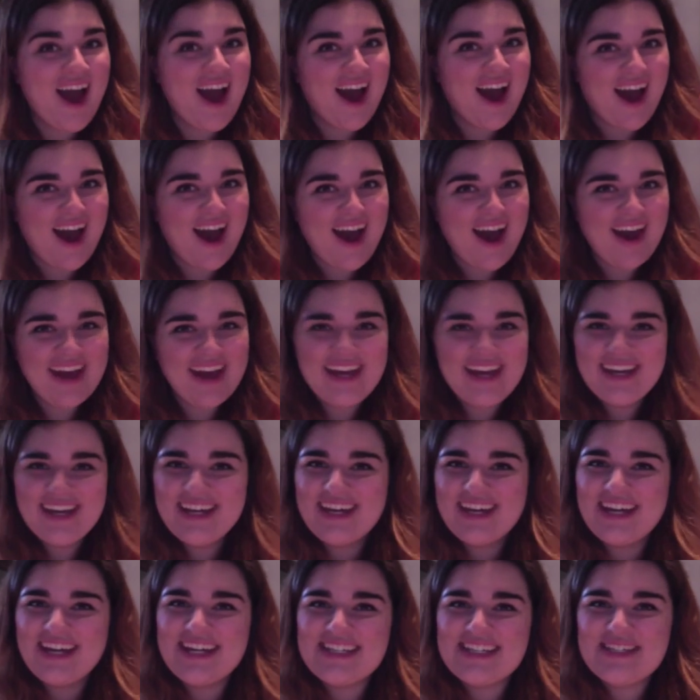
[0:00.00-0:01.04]
Hi,
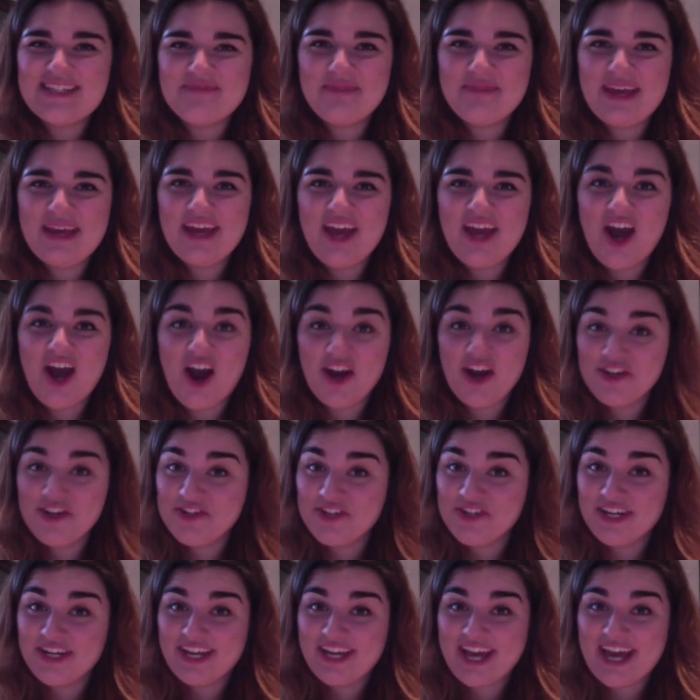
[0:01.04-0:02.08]
it's me,
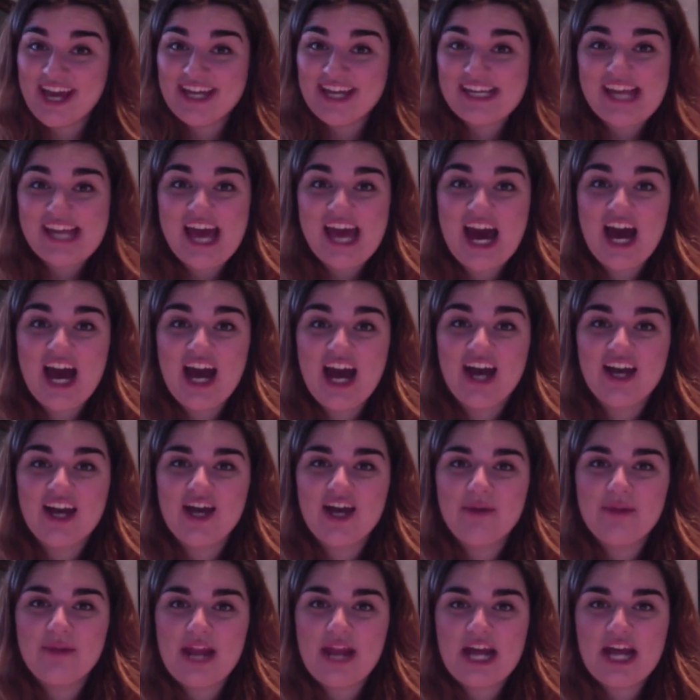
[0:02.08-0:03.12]
Audrey again,
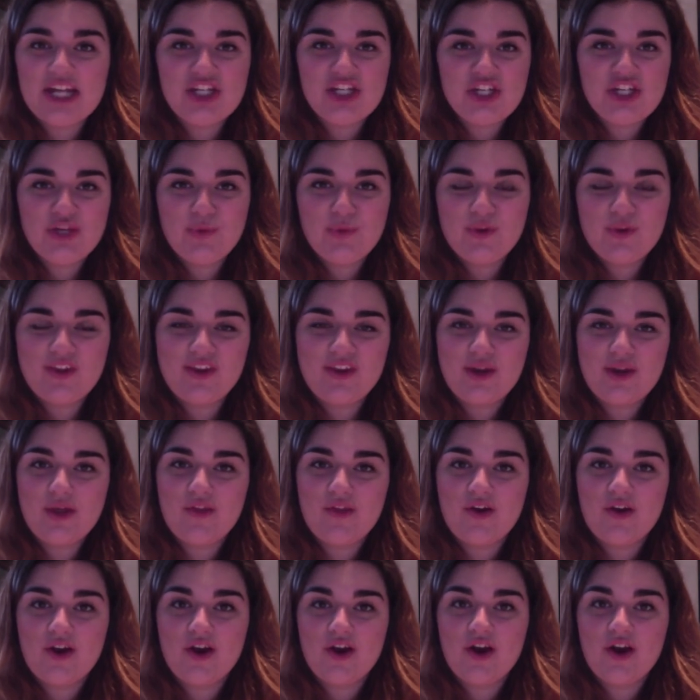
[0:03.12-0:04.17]
coming at you with
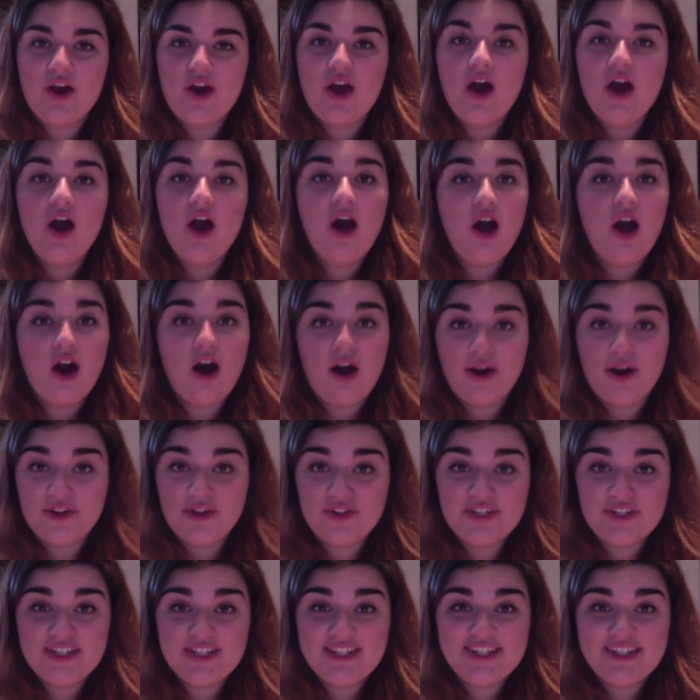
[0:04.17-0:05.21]
another
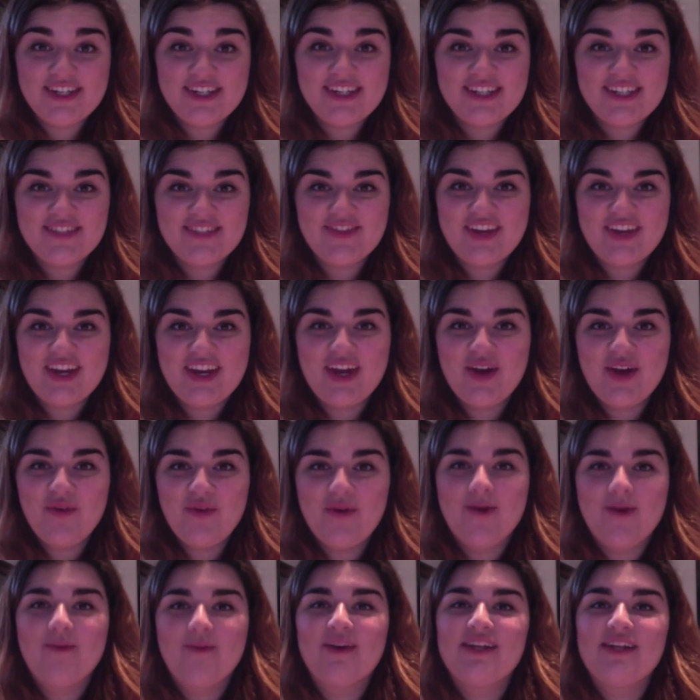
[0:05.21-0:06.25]
Audrey series video
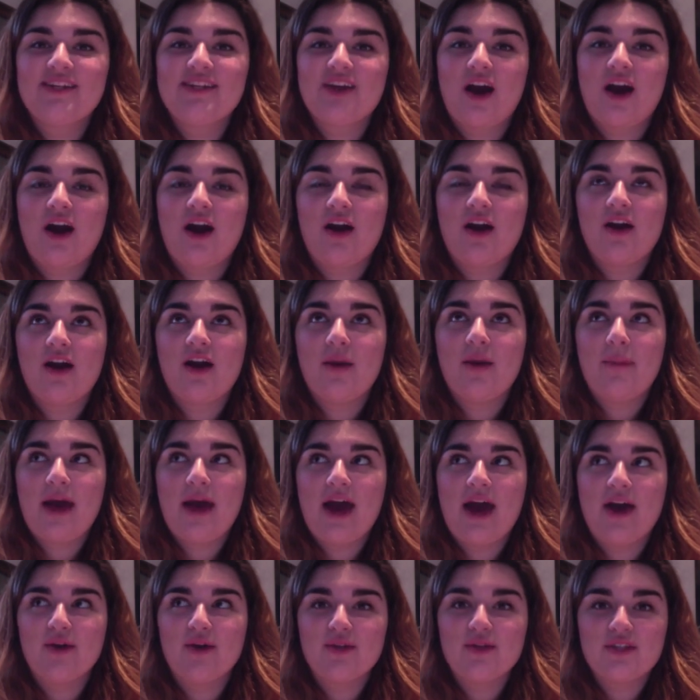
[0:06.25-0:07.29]
where we talk
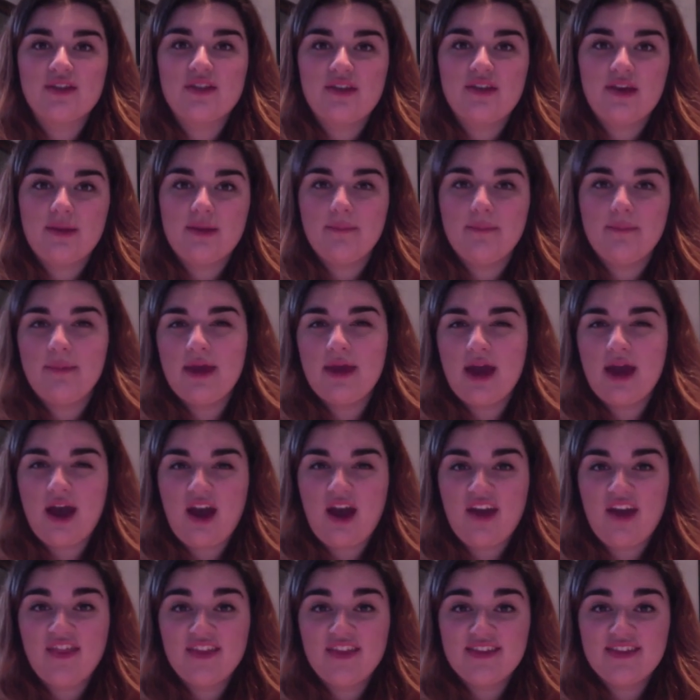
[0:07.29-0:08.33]
about the
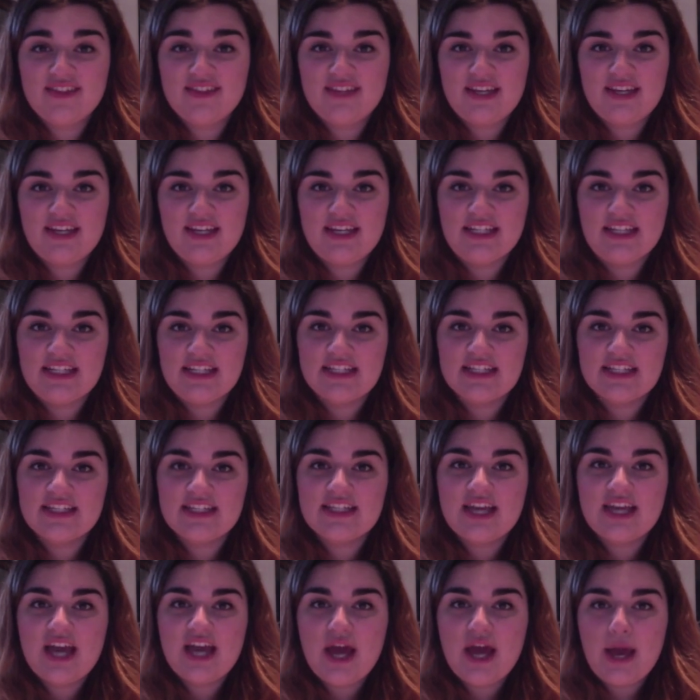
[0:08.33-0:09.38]
behind the scenes
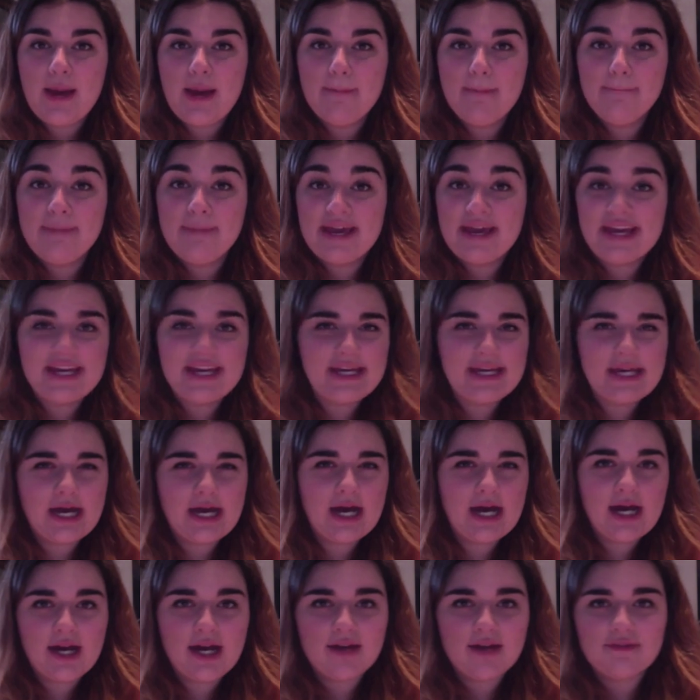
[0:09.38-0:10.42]
making
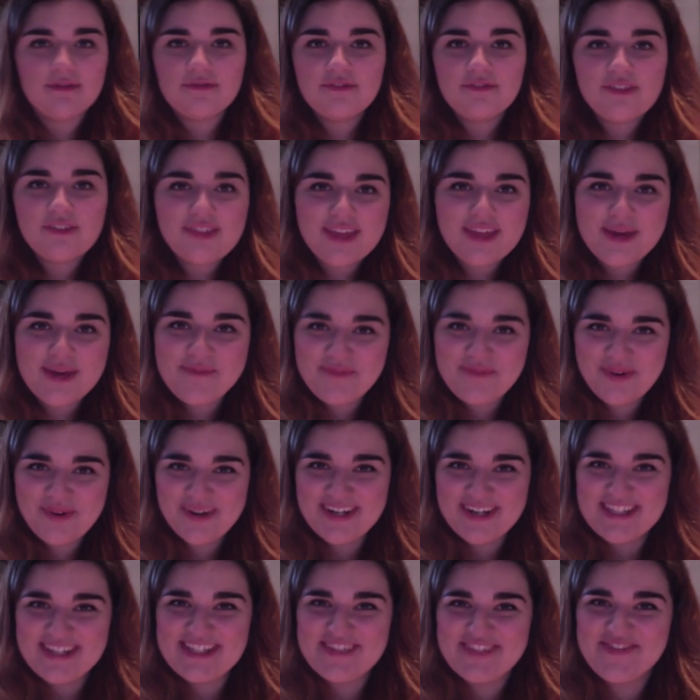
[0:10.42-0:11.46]
of the
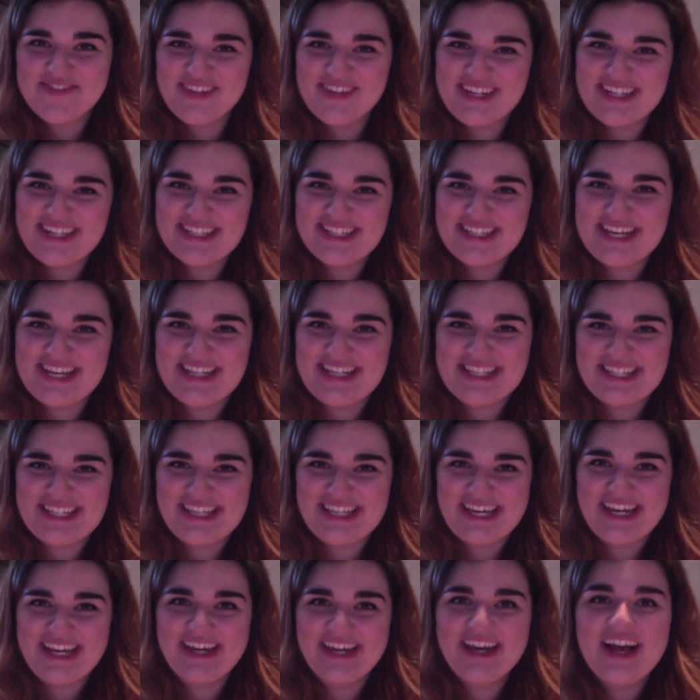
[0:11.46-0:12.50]
importance of being
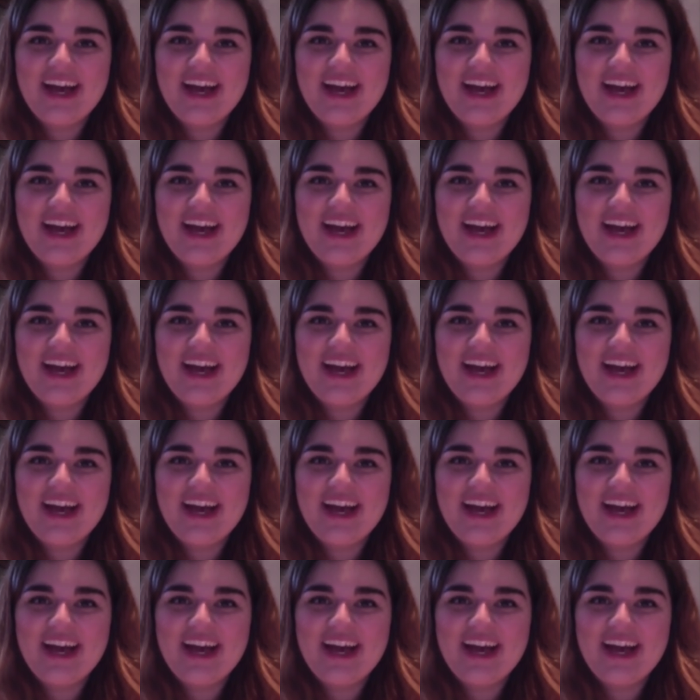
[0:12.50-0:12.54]
Cecily.